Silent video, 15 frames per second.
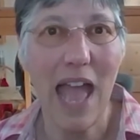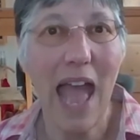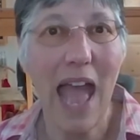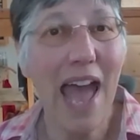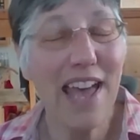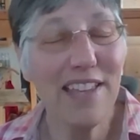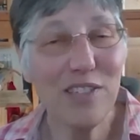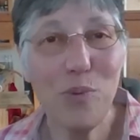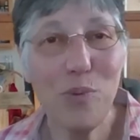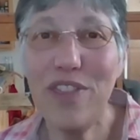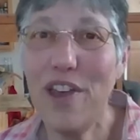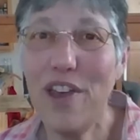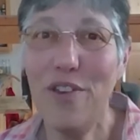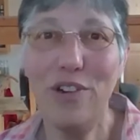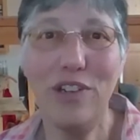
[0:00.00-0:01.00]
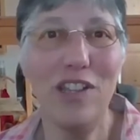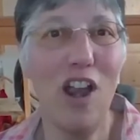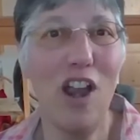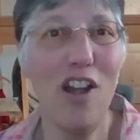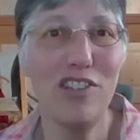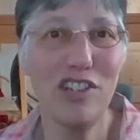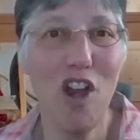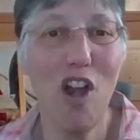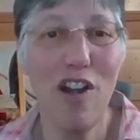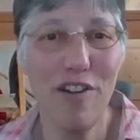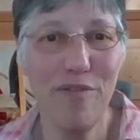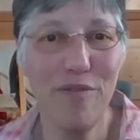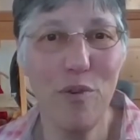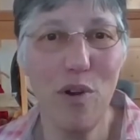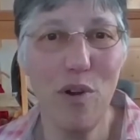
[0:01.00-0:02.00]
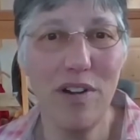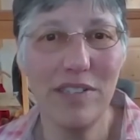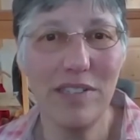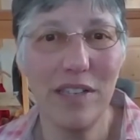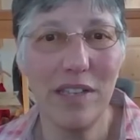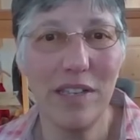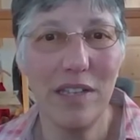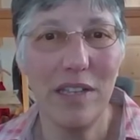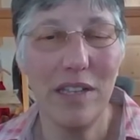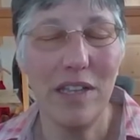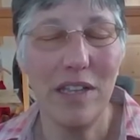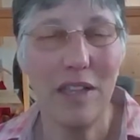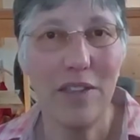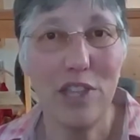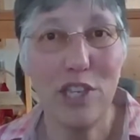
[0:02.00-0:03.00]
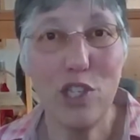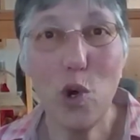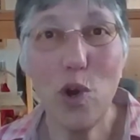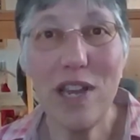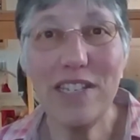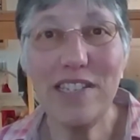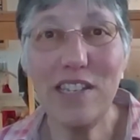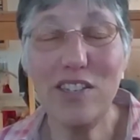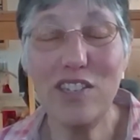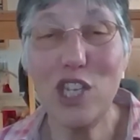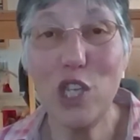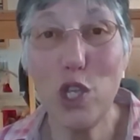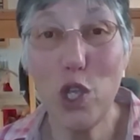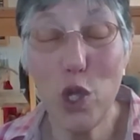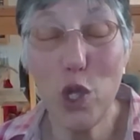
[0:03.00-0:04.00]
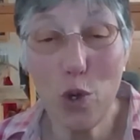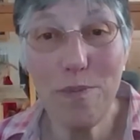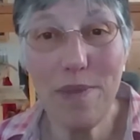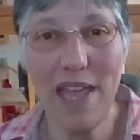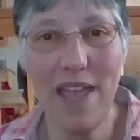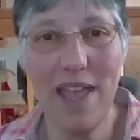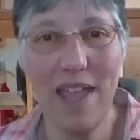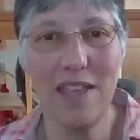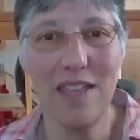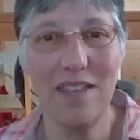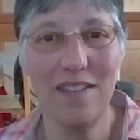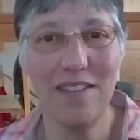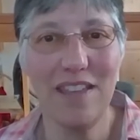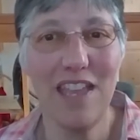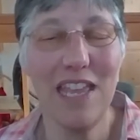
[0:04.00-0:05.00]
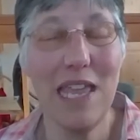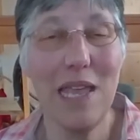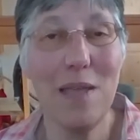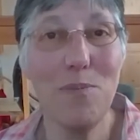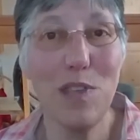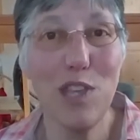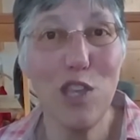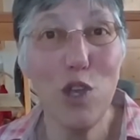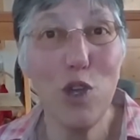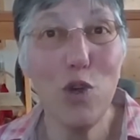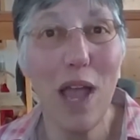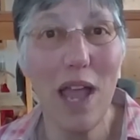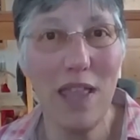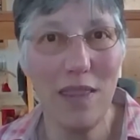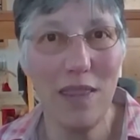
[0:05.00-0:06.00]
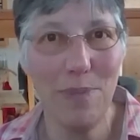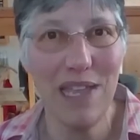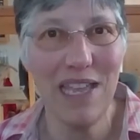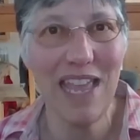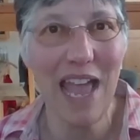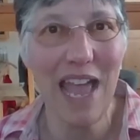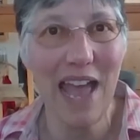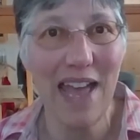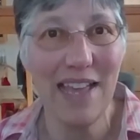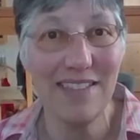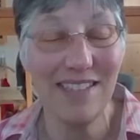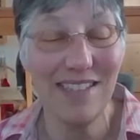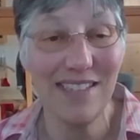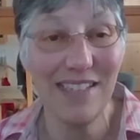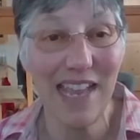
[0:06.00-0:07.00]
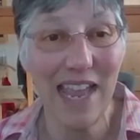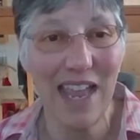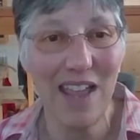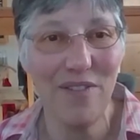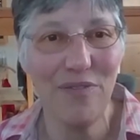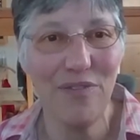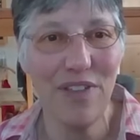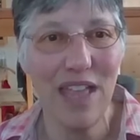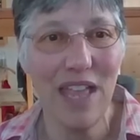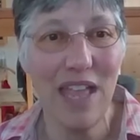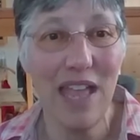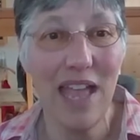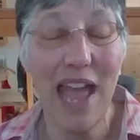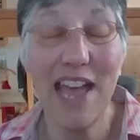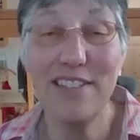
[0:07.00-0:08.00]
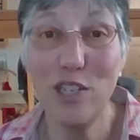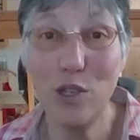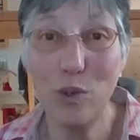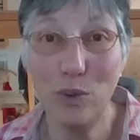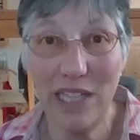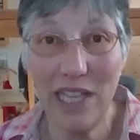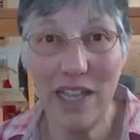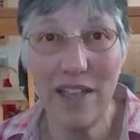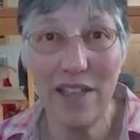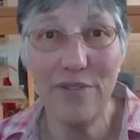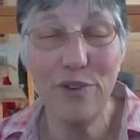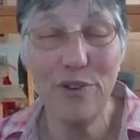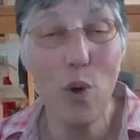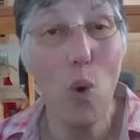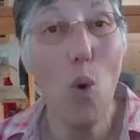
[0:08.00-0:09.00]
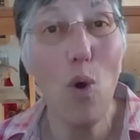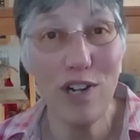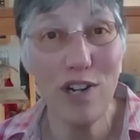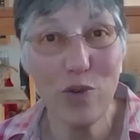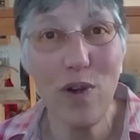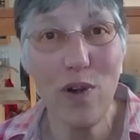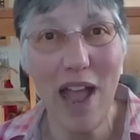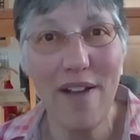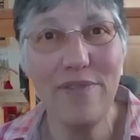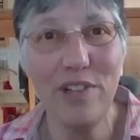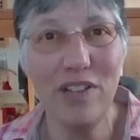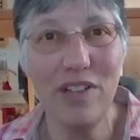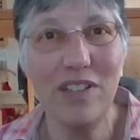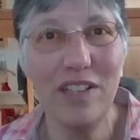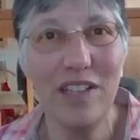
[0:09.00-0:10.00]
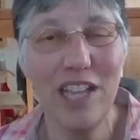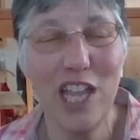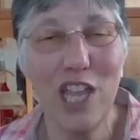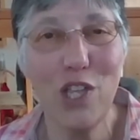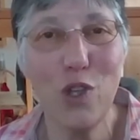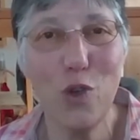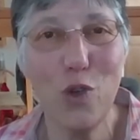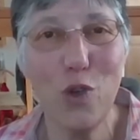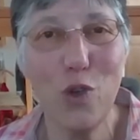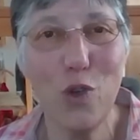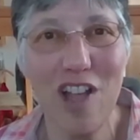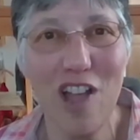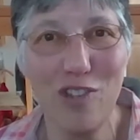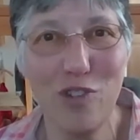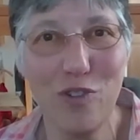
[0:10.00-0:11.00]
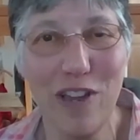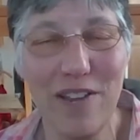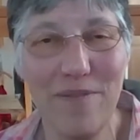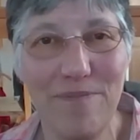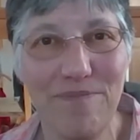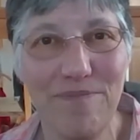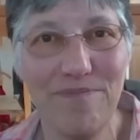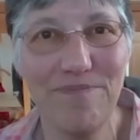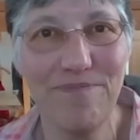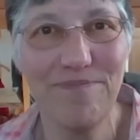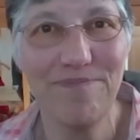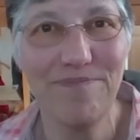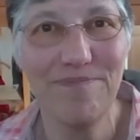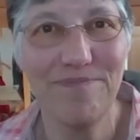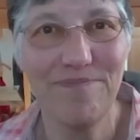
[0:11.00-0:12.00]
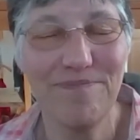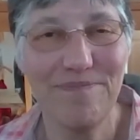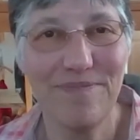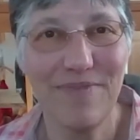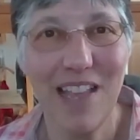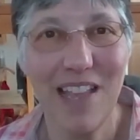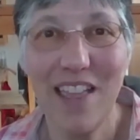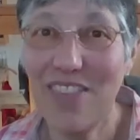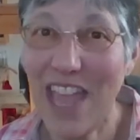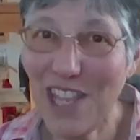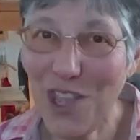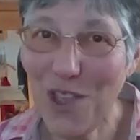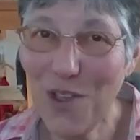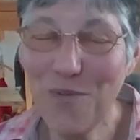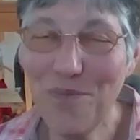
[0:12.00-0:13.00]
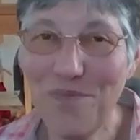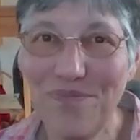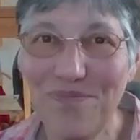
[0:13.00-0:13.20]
As with other large carnivores, the choices you make can keep you and the big cats safe as you live or travel in cougar country. Thank you.